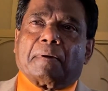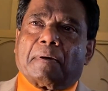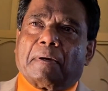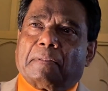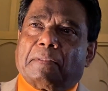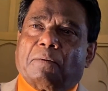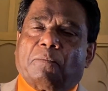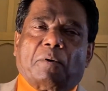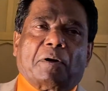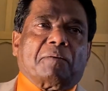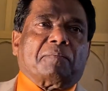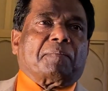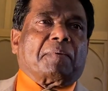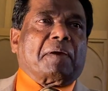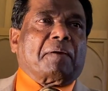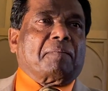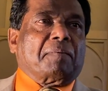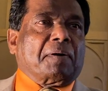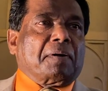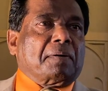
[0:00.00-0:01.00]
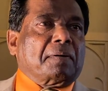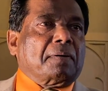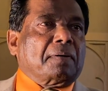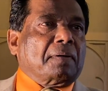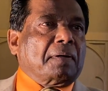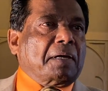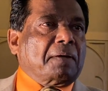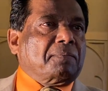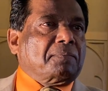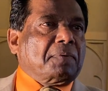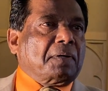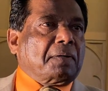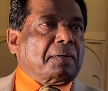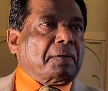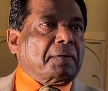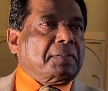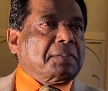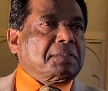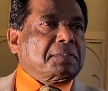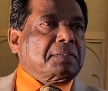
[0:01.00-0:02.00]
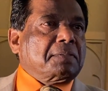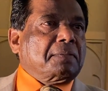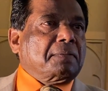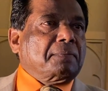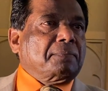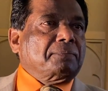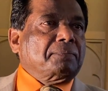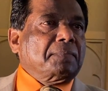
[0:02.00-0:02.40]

And the wife gave her life to Christ. You know.